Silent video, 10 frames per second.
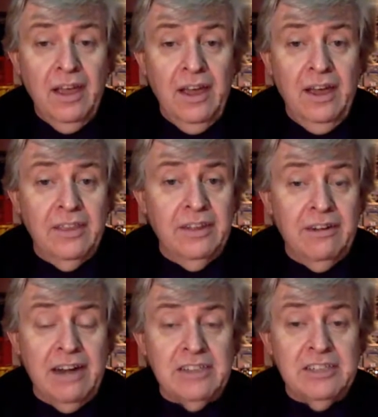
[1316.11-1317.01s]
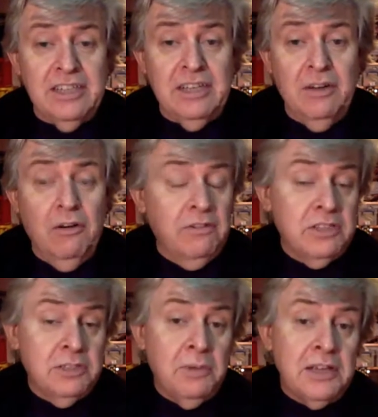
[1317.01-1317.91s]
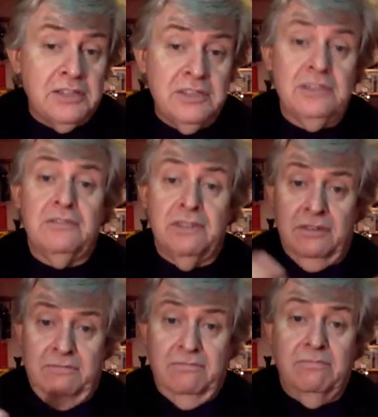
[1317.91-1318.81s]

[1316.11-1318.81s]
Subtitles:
that are actually offer spaces for